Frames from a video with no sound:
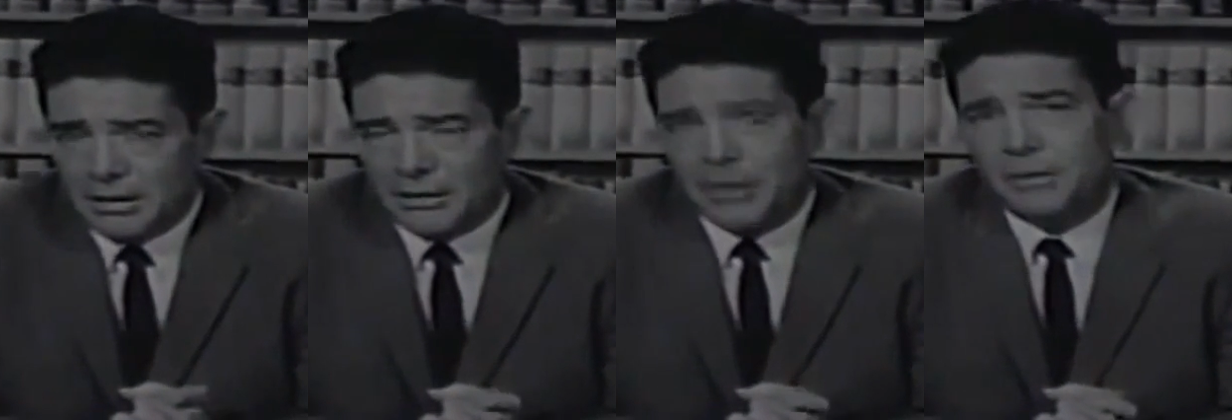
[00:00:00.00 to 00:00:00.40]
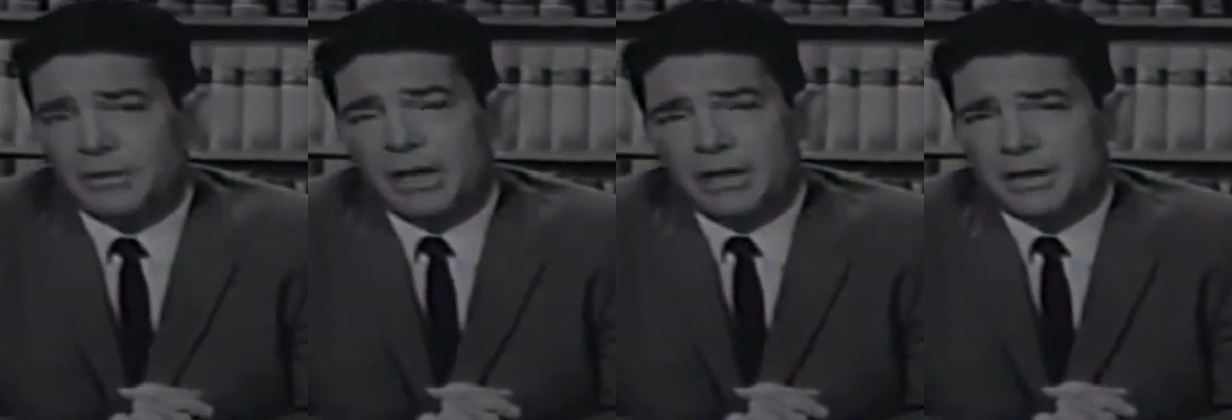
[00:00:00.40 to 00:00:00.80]
This
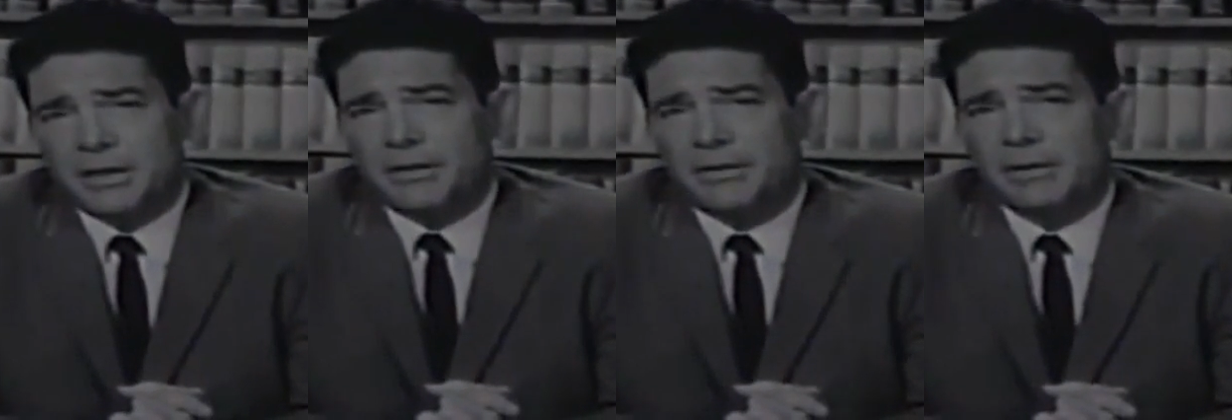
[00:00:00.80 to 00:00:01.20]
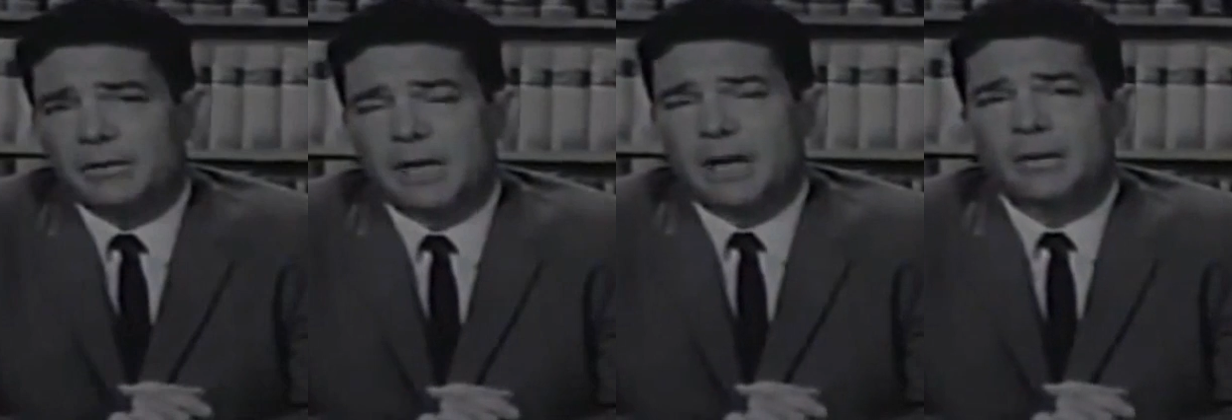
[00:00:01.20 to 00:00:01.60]
means that the
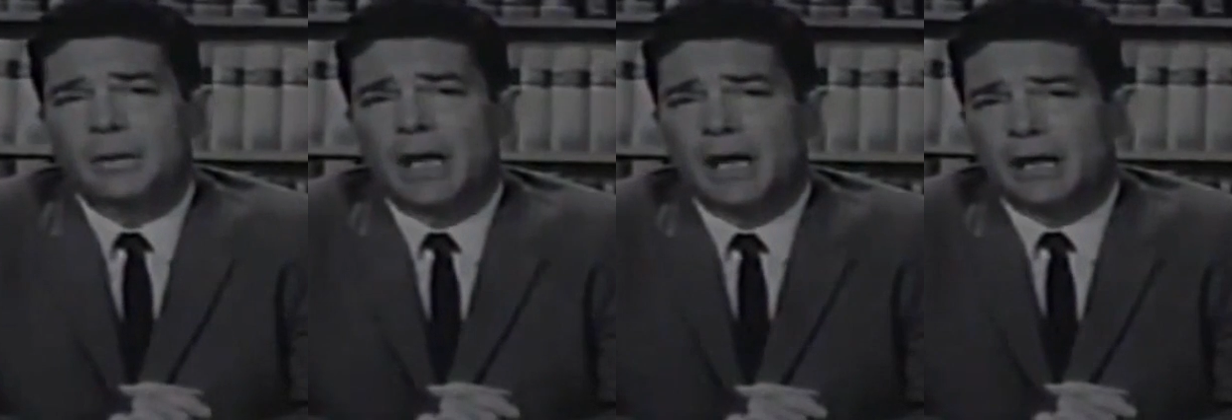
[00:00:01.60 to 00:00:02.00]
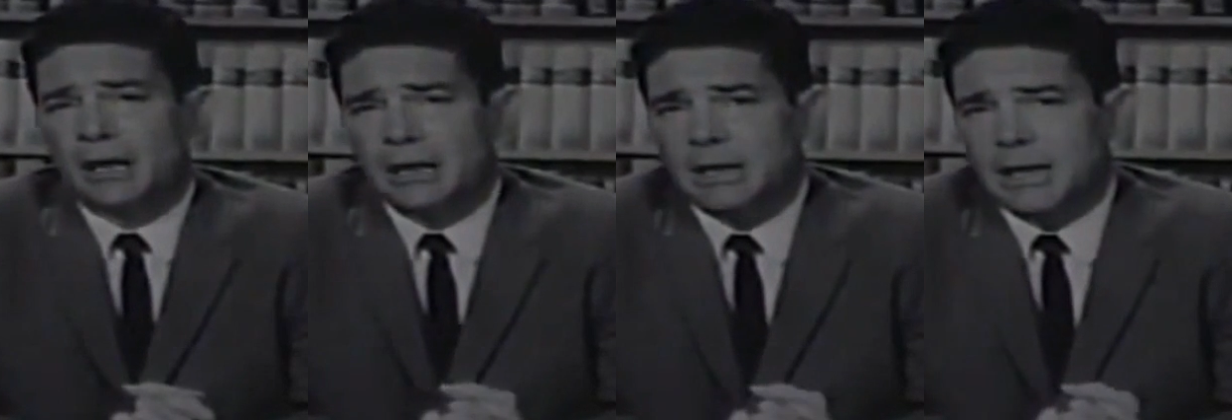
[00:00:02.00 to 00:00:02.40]
federal government cannot
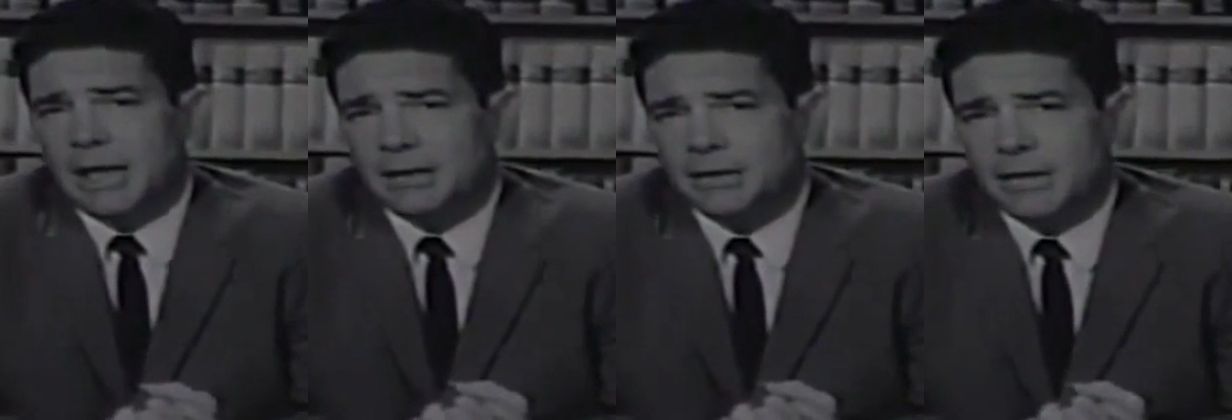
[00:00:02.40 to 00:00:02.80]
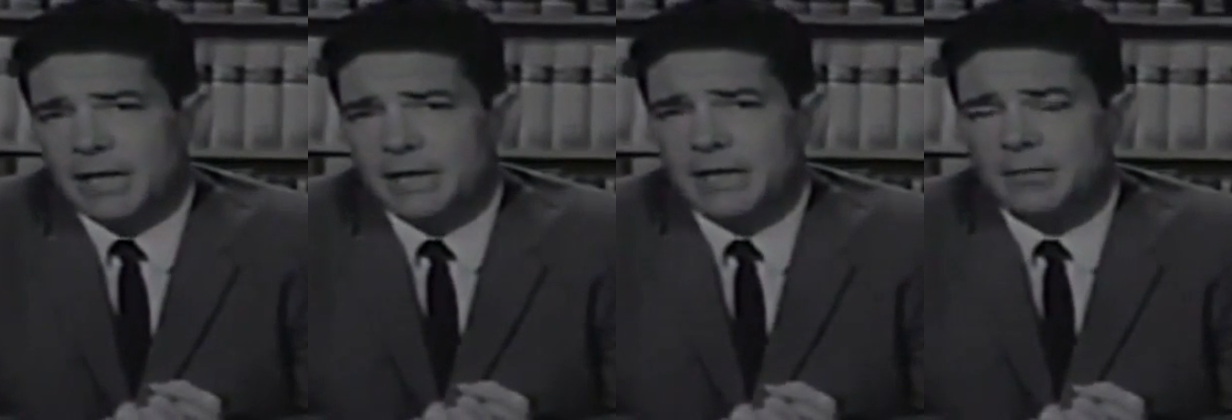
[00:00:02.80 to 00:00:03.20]
legally
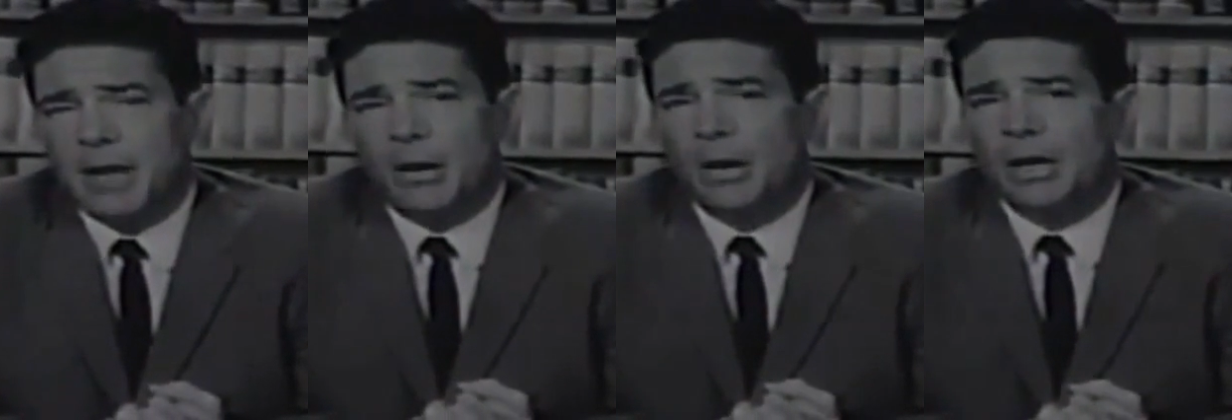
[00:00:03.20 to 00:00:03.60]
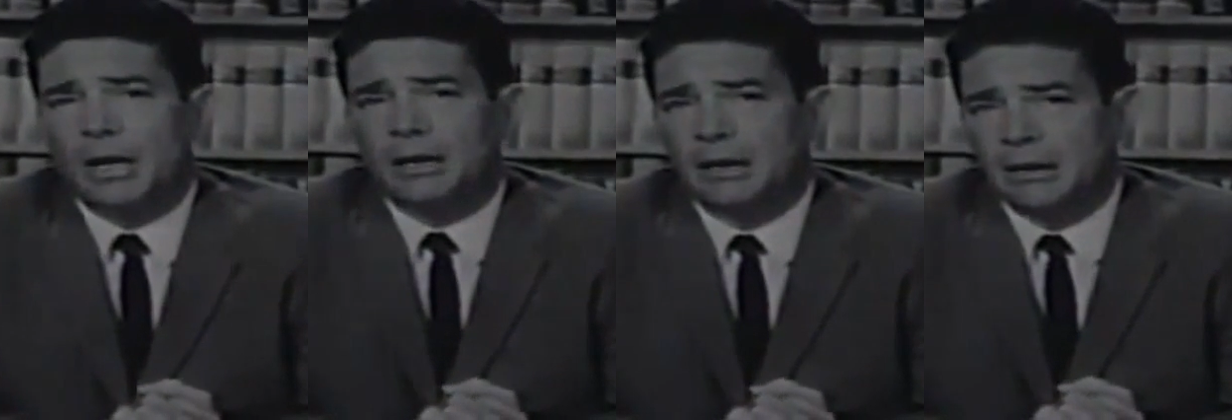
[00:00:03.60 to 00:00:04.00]
exercise any power
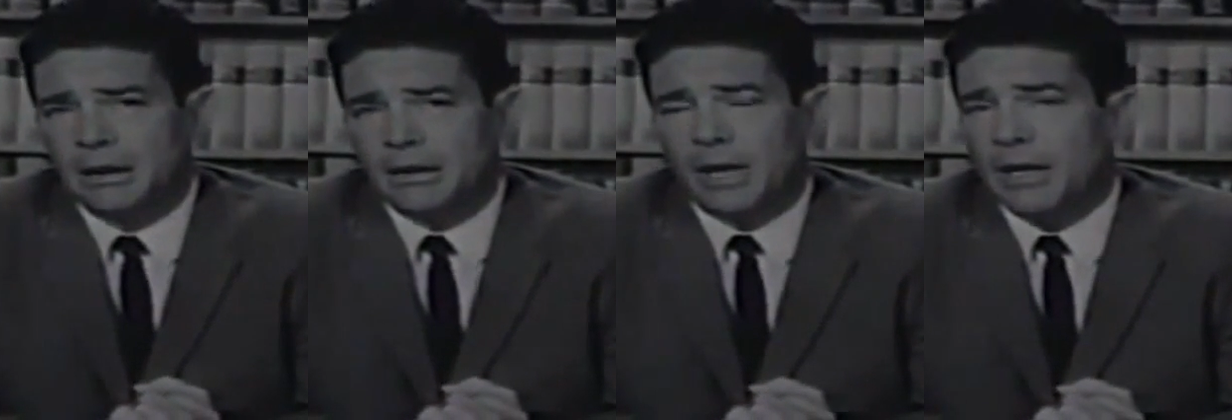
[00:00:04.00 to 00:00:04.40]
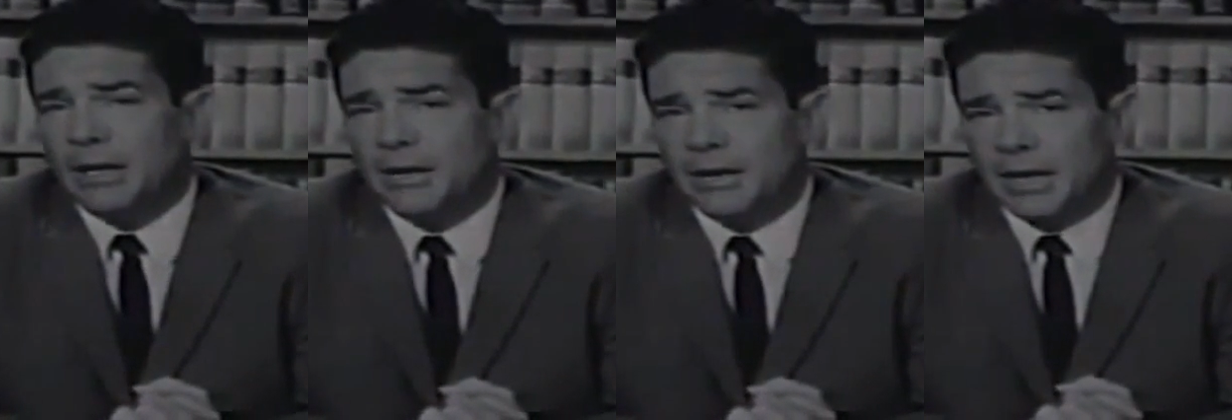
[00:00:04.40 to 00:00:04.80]
not clearly granted
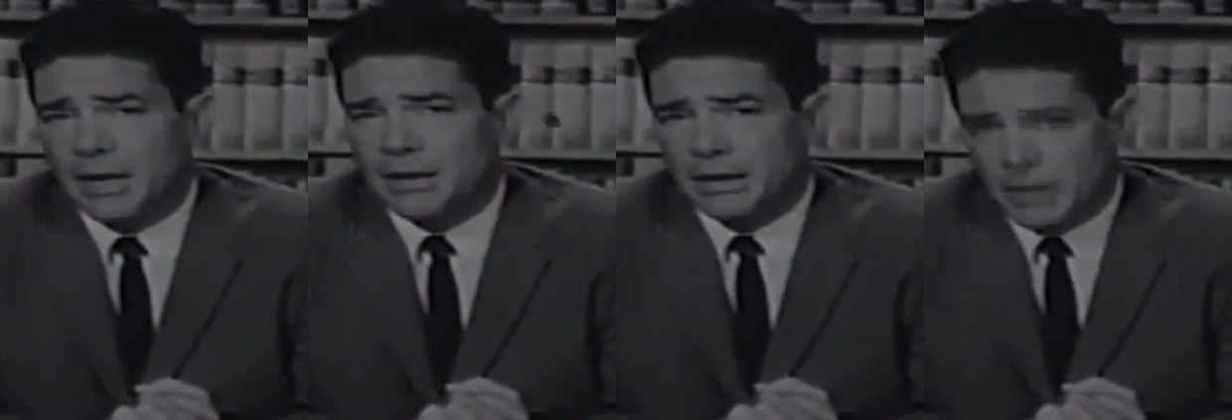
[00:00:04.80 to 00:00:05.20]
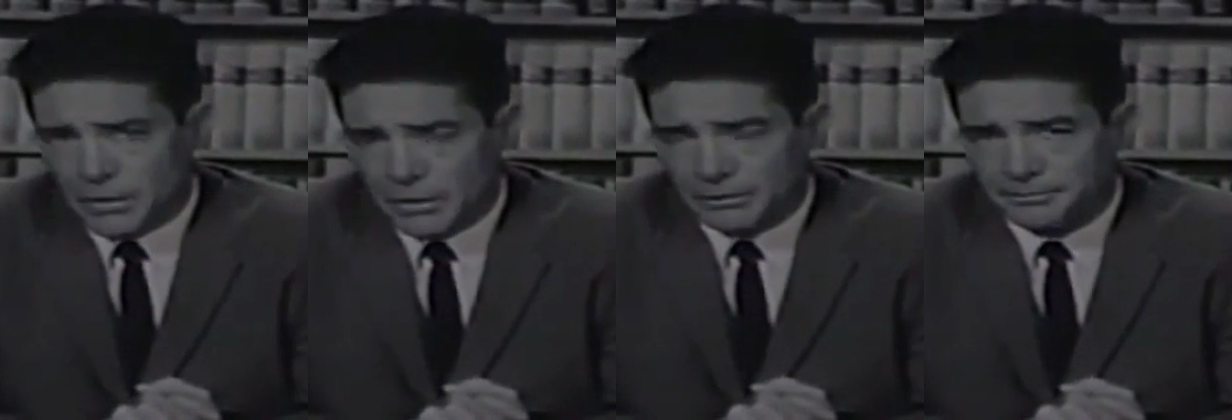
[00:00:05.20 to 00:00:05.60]
in the Constitution.